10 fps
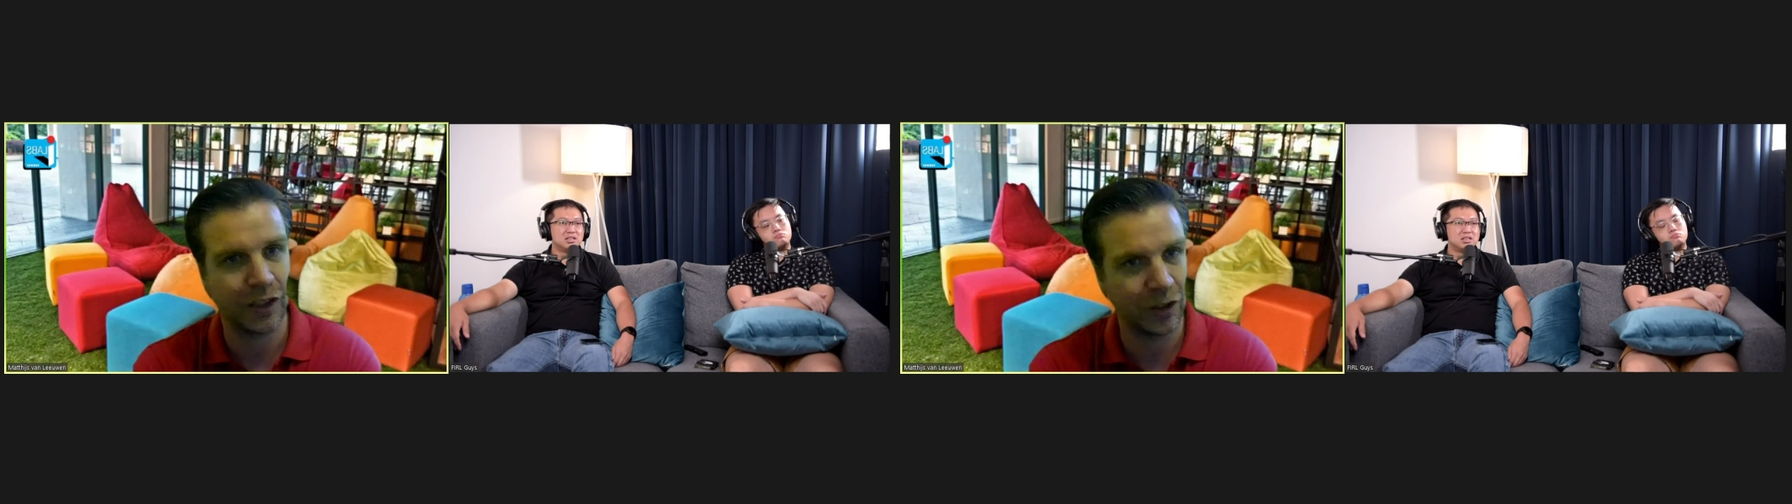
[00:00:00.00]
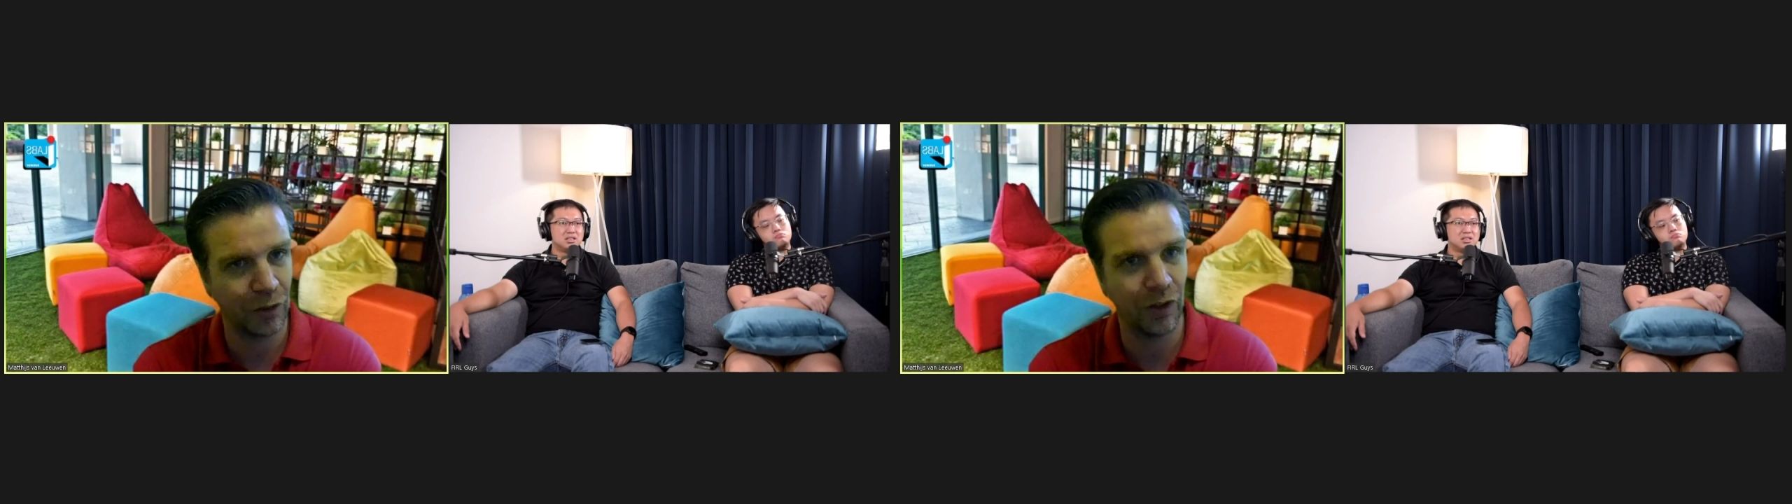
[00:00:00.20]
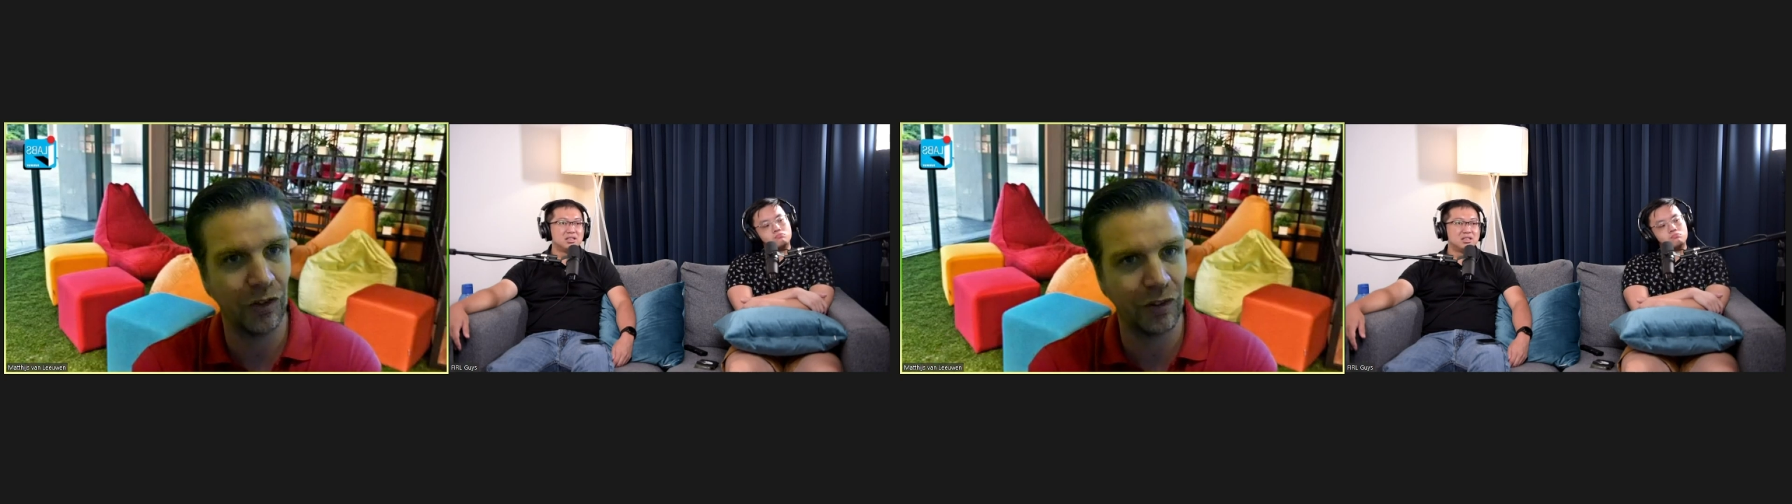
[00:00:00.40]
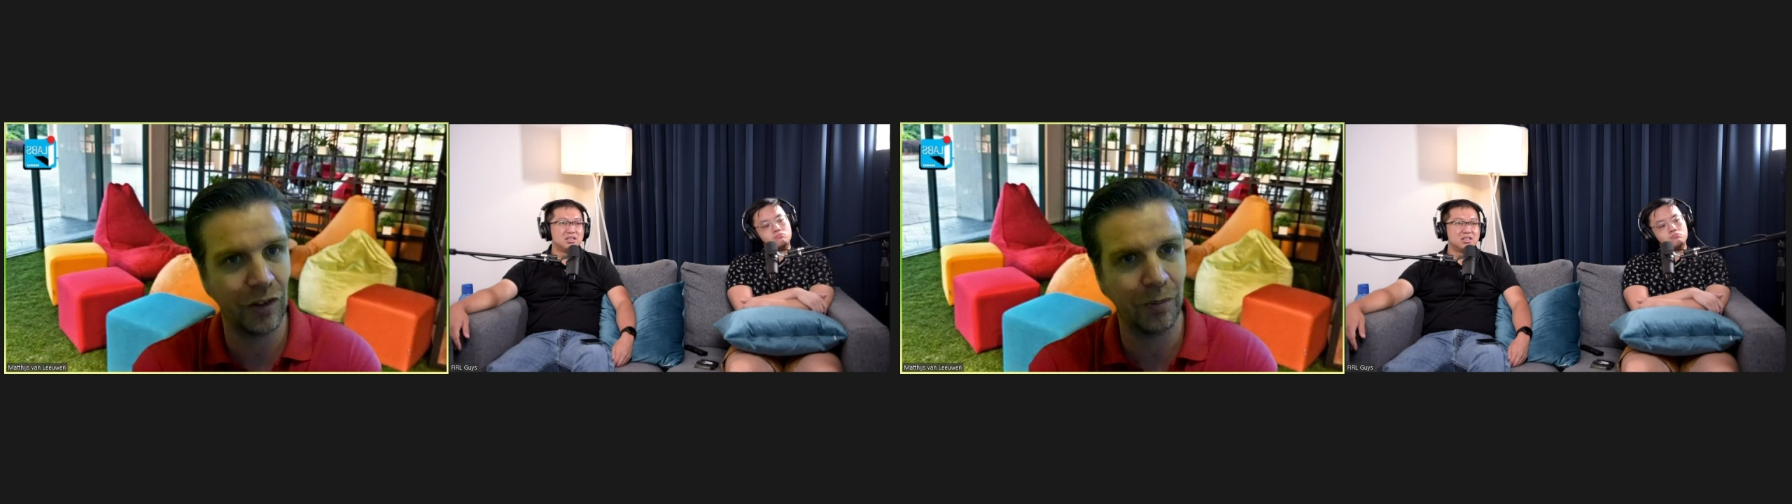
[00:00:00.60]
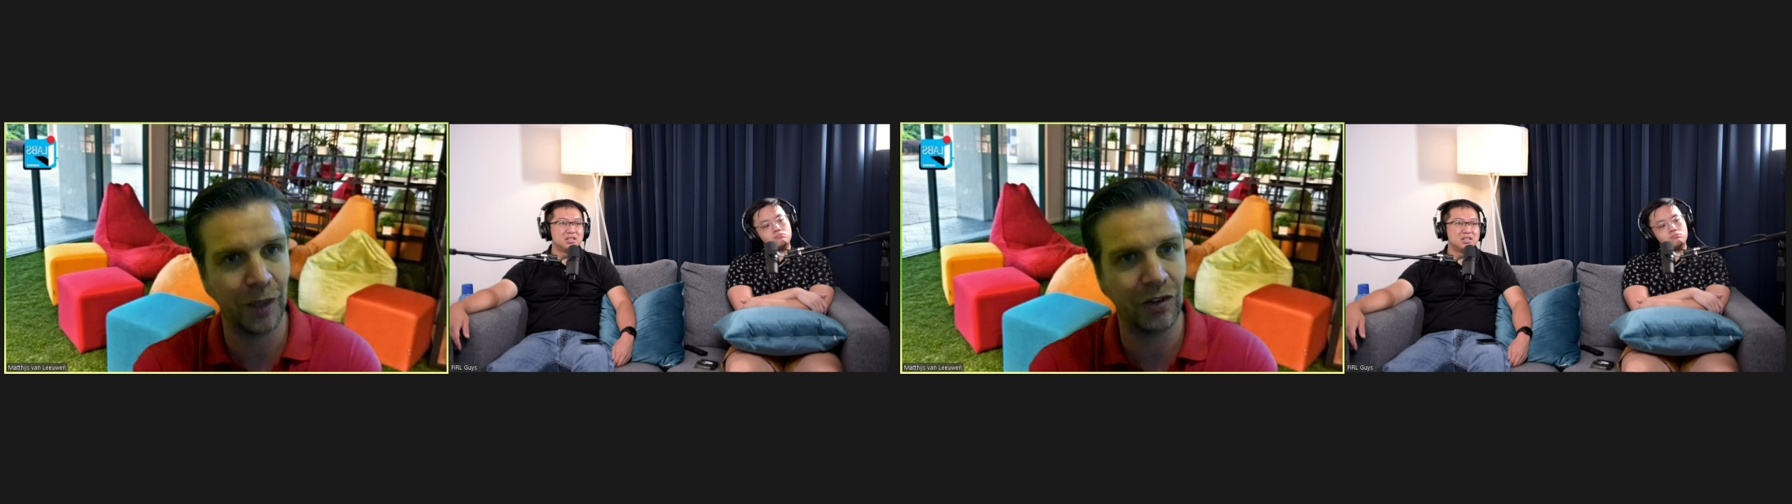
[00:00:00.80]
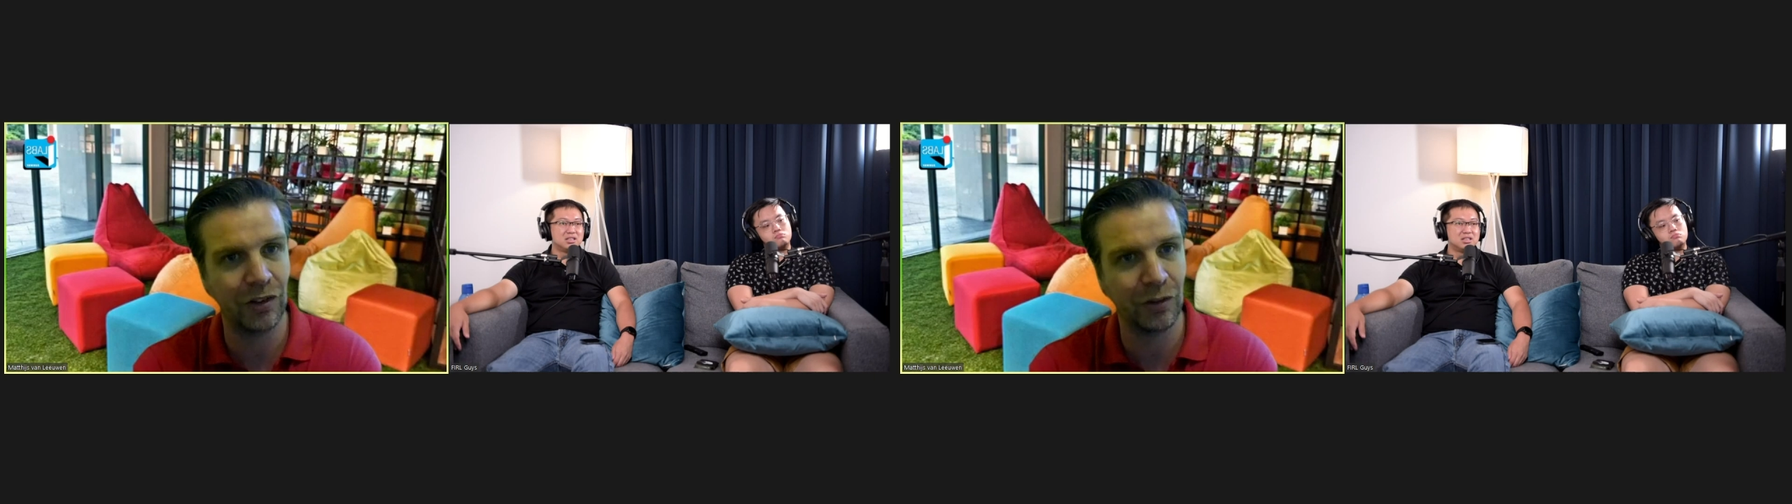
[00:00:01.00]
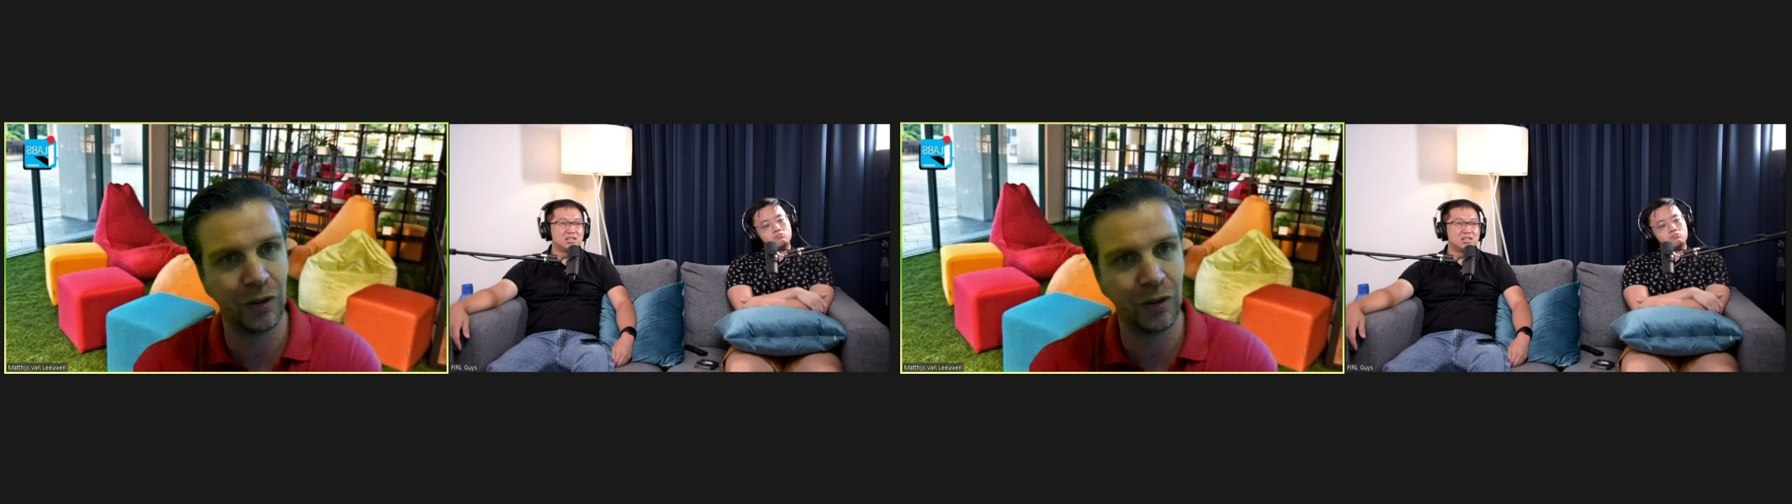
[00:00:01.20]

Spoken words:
universities, Malaysian